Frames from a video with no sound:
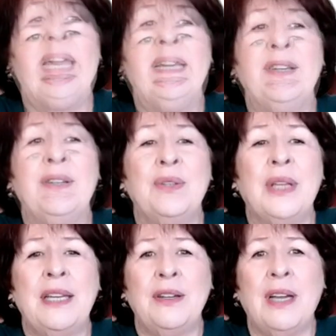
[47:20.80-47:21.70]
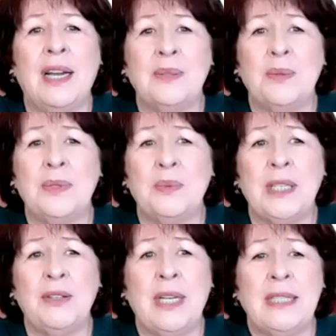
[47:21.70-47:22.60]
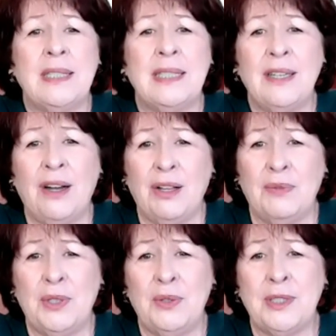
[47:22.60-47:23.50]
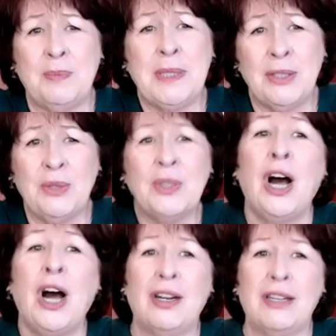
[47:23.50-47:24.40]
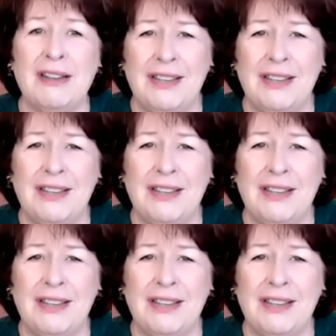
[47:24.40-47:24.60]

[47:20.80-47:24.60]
Thank you guys. It was really great to see all of you. It's been too long.